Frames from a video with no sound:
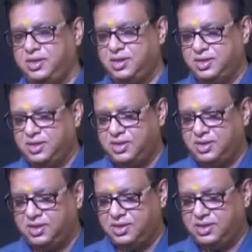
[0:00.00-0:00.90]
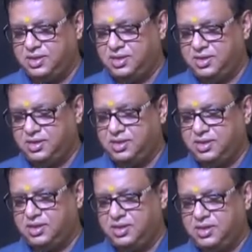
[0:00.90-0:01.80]

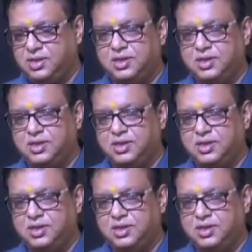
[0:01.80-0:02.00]
(silence)